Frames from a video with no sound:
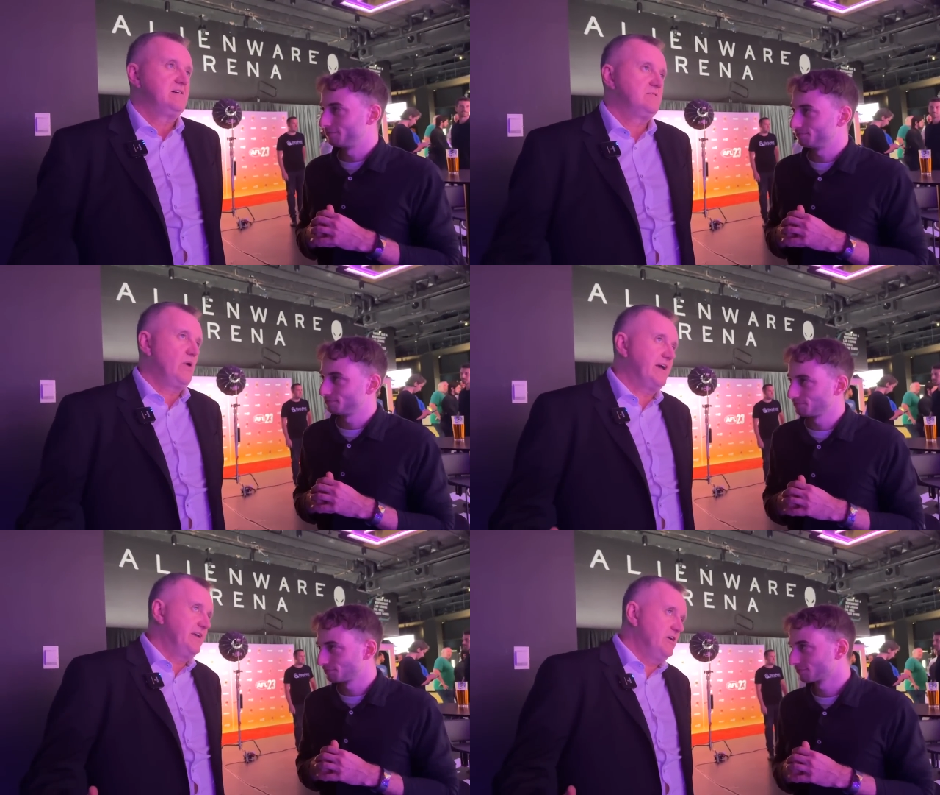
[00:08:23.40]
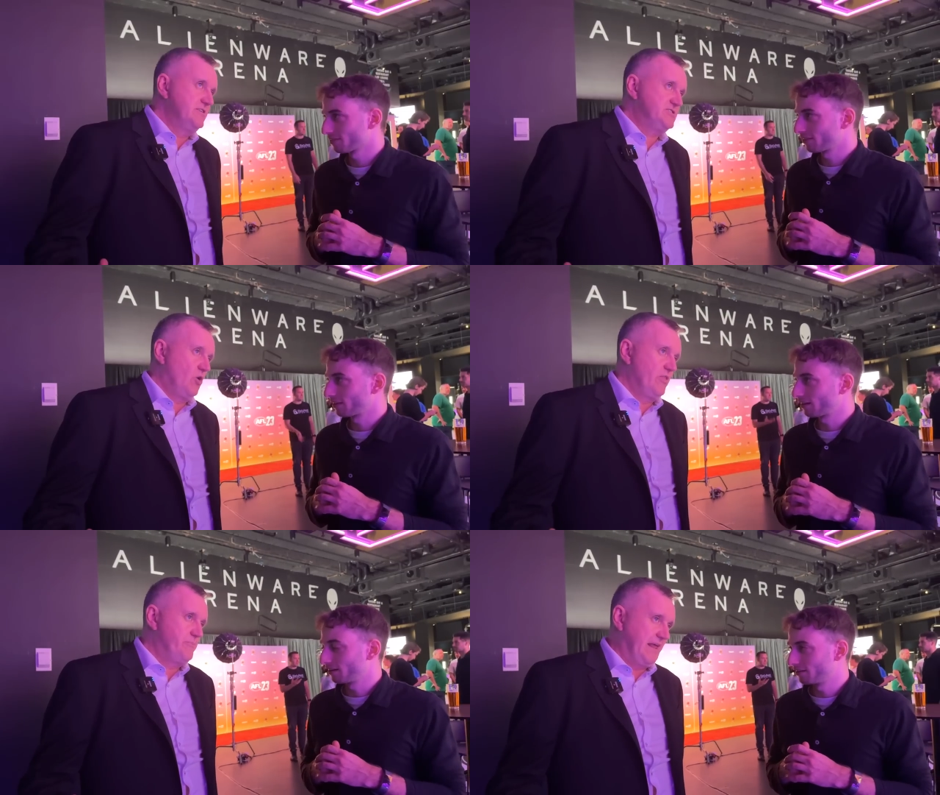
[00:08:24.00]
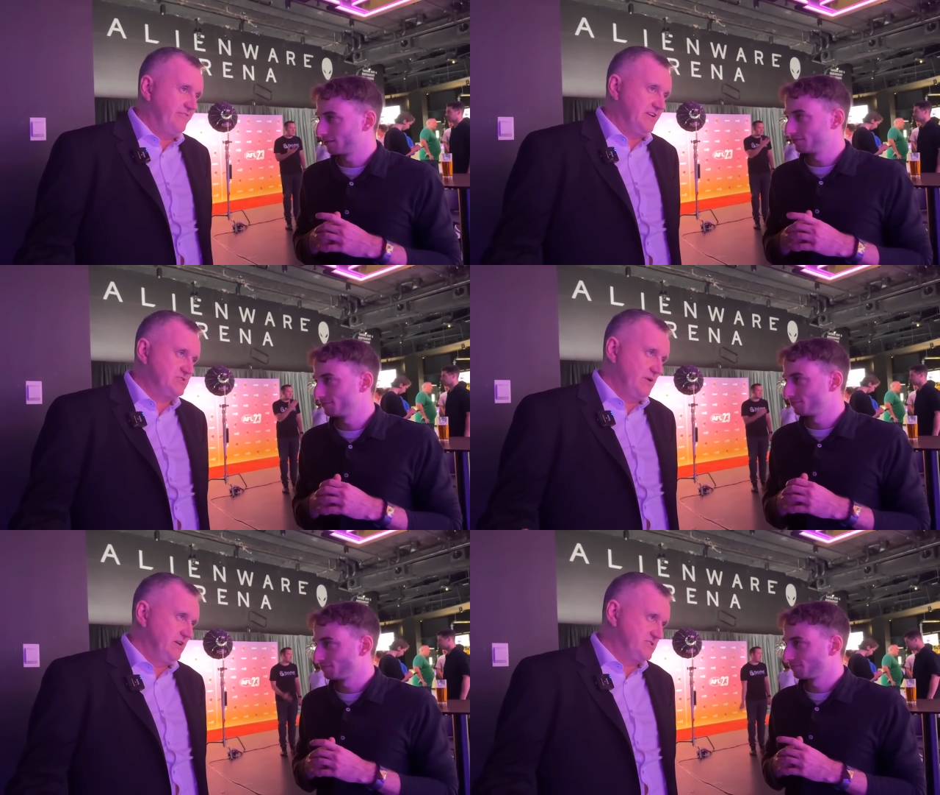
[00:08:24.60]
Speaker 1: we're going to use all the benefits.
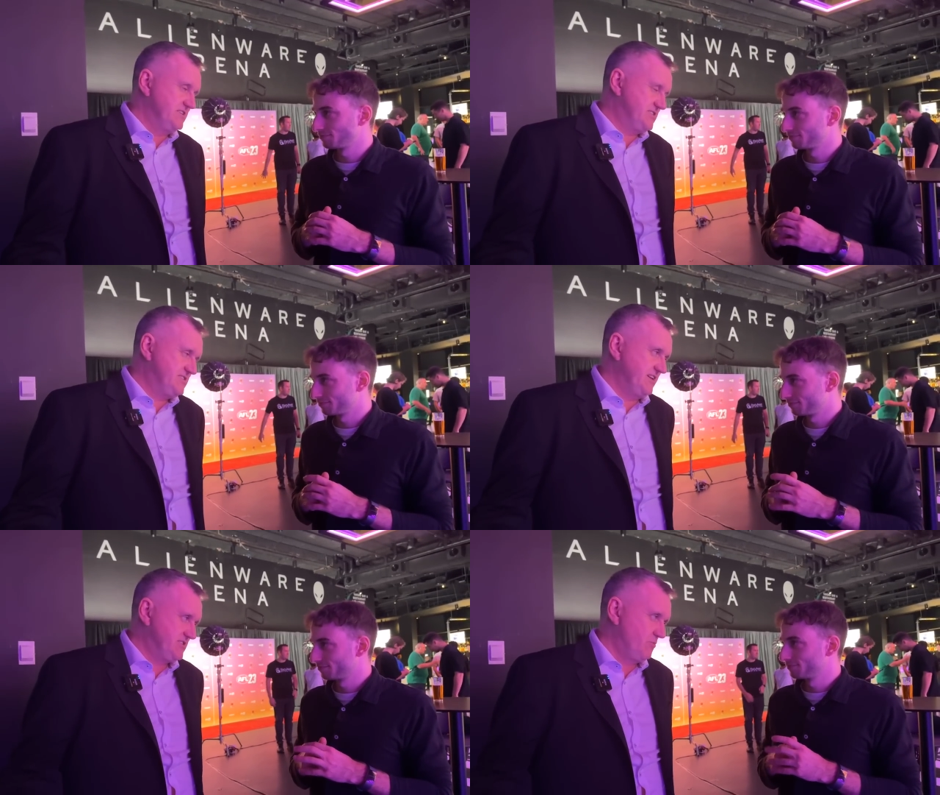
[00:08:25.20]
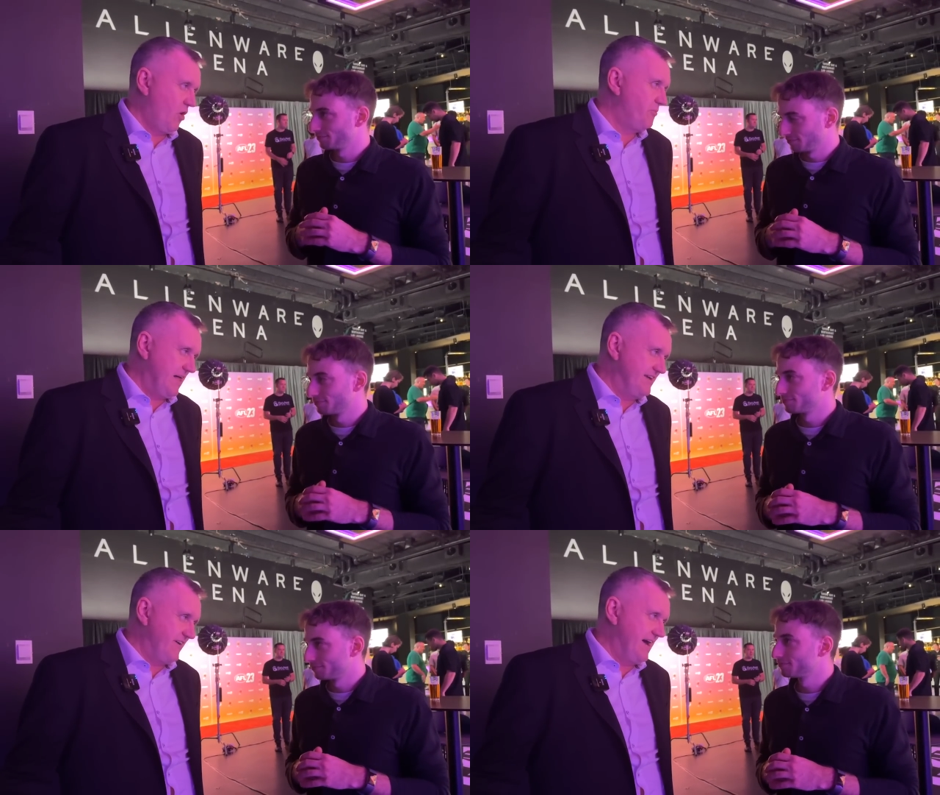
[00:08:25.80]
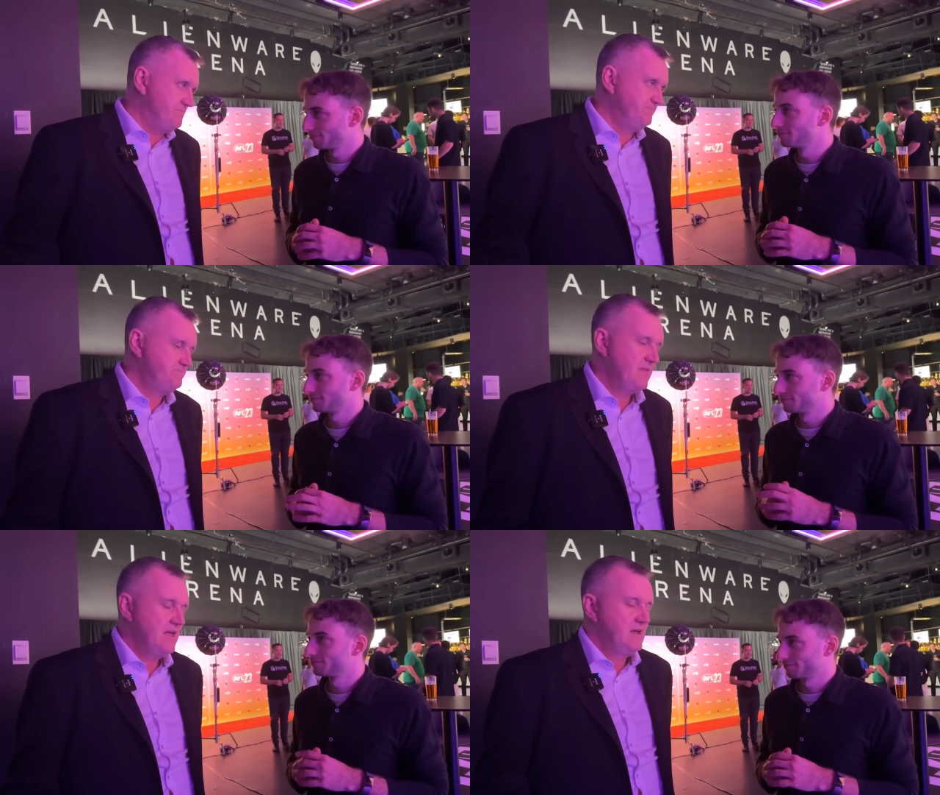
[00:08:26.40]
We use this system called PlayFab.
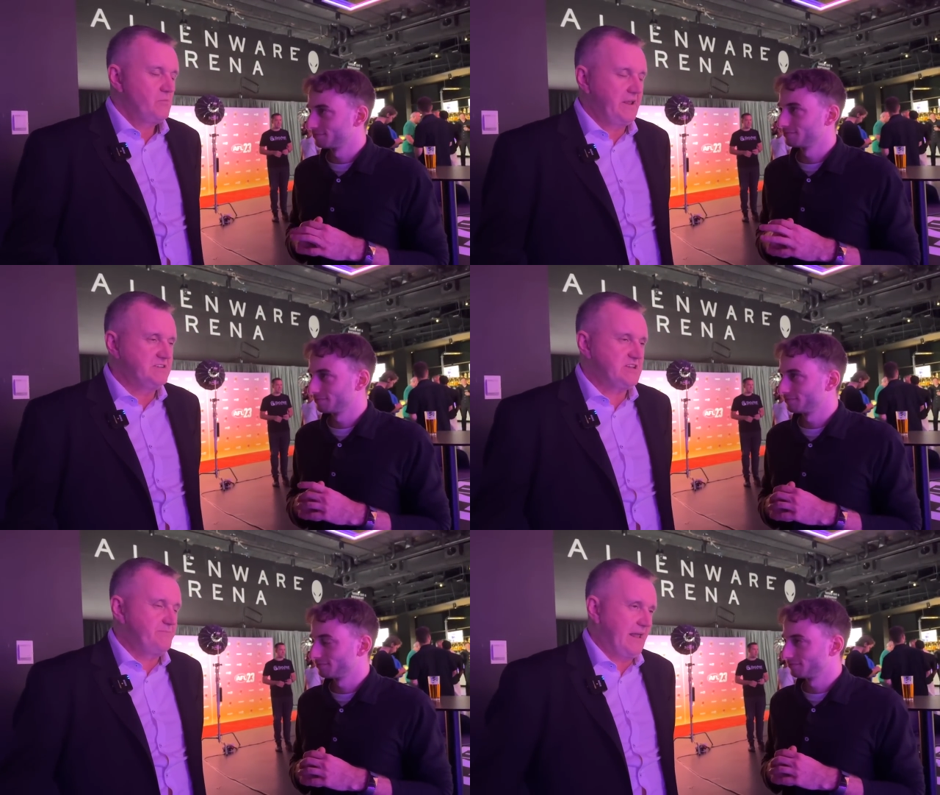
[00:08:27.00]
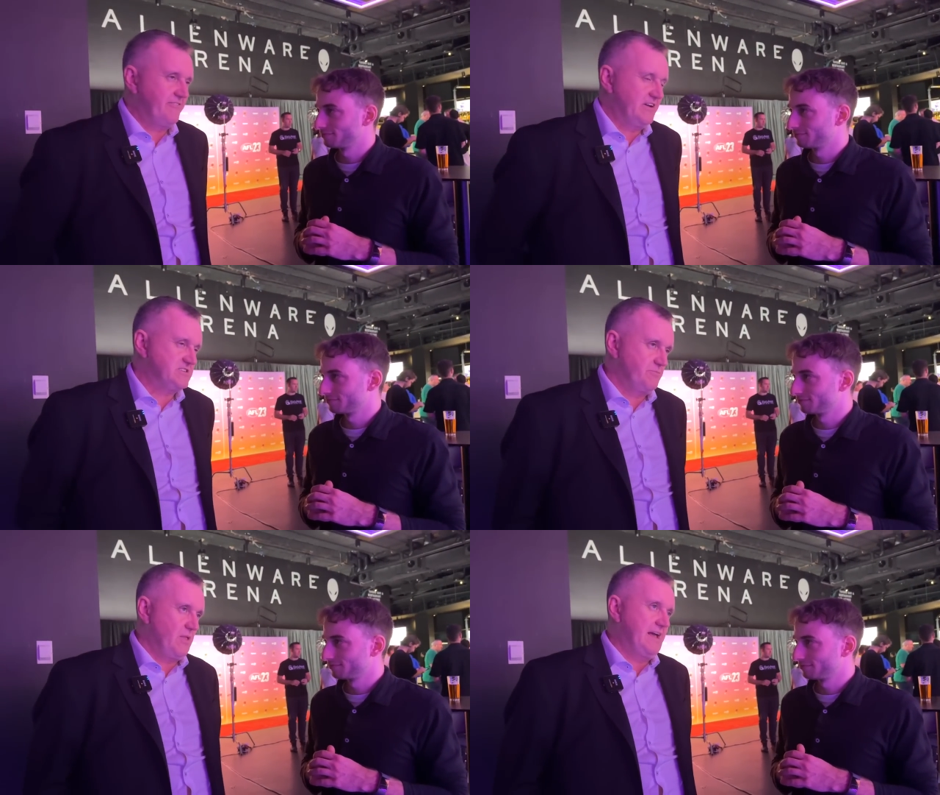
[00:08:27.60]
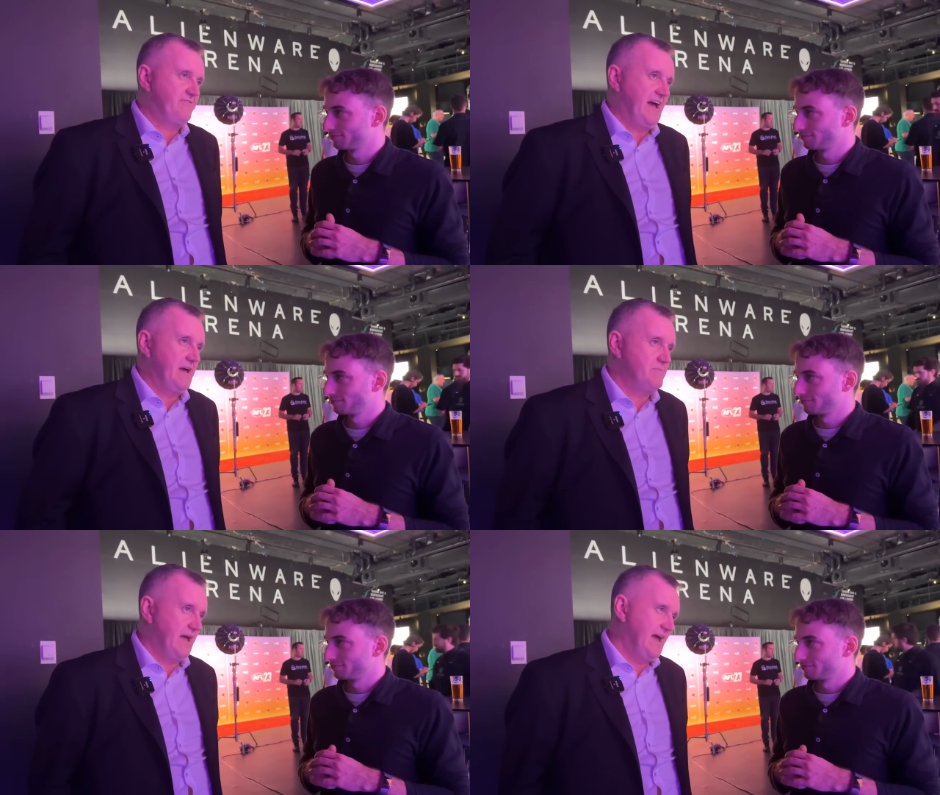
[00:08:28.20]
We use the benefits of
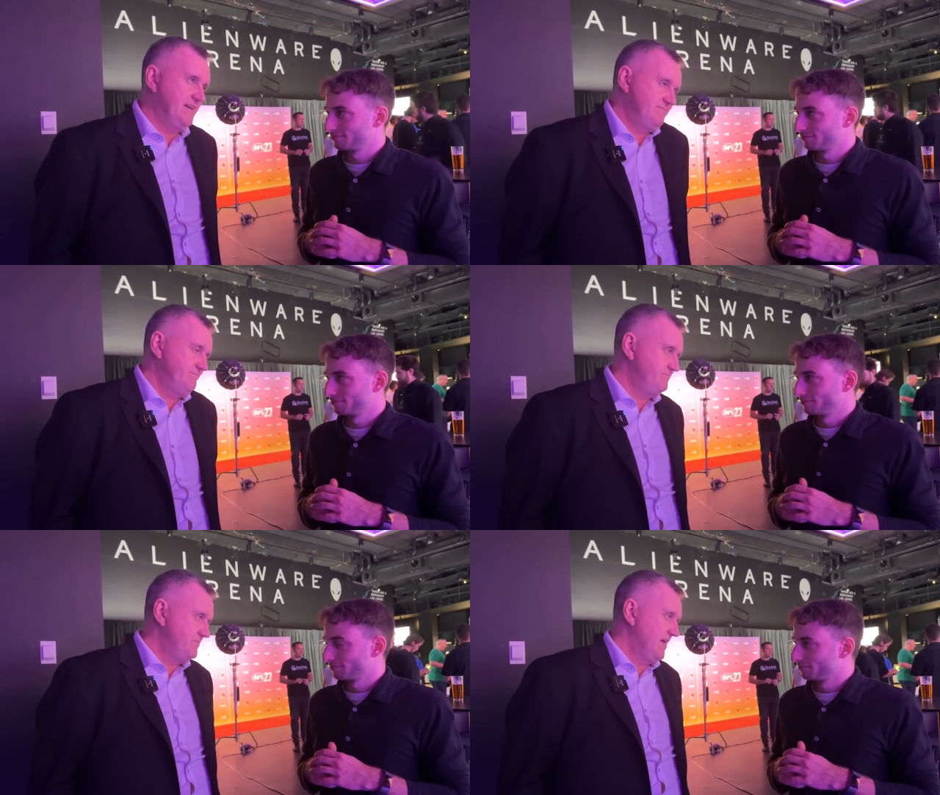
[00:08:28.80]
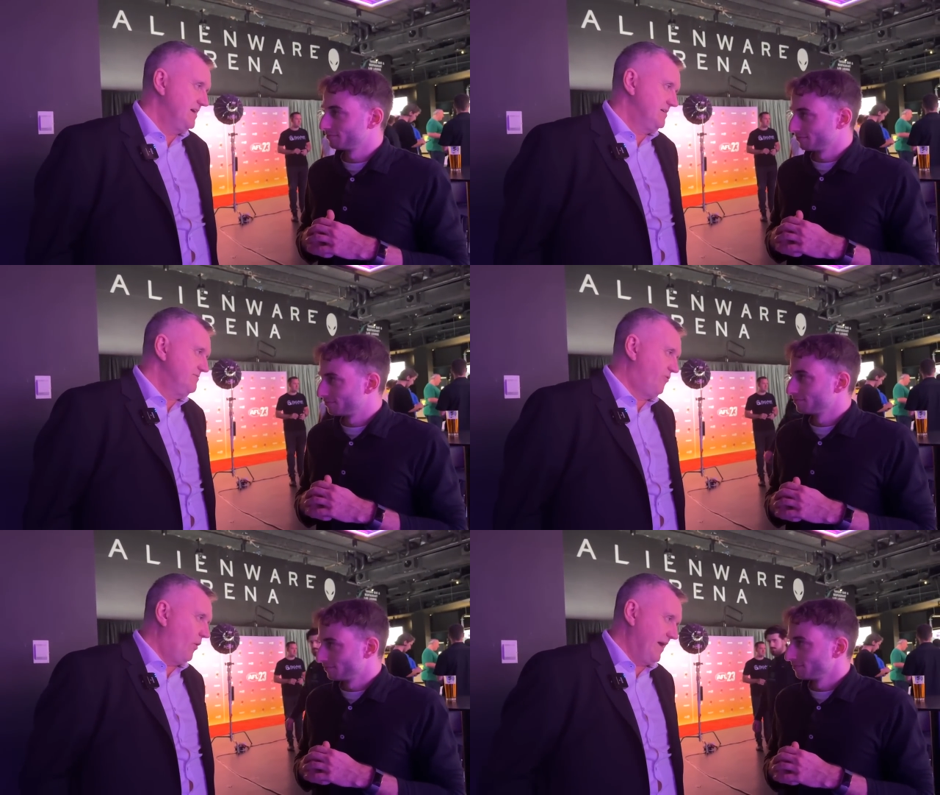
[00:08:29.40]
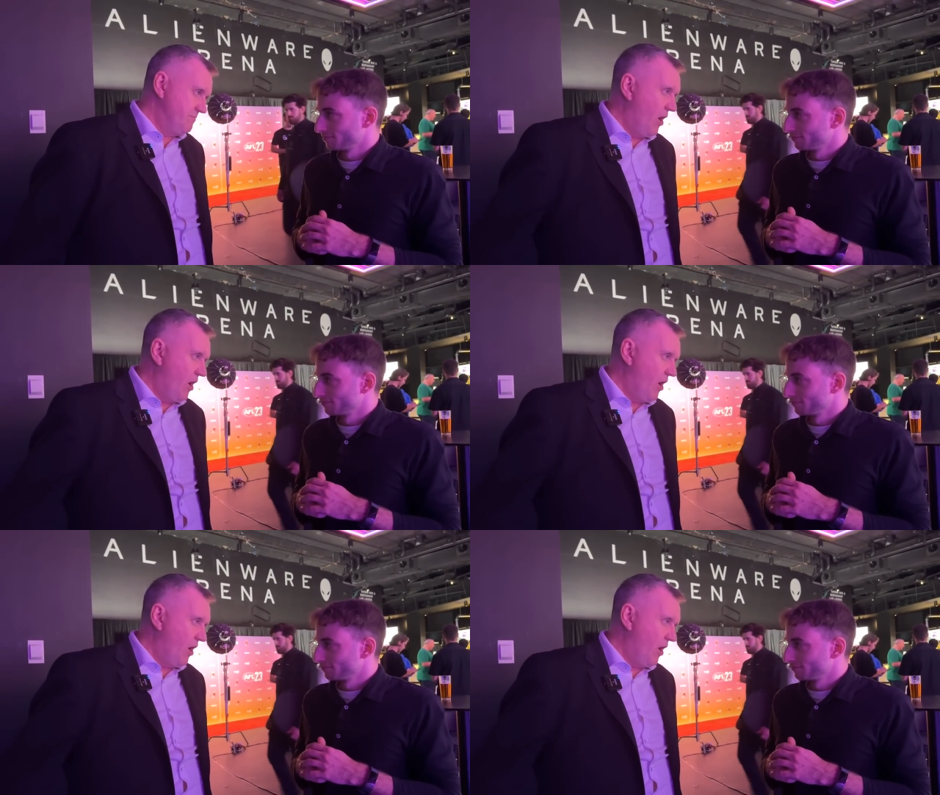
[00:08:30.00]
PlayFab and Voyeur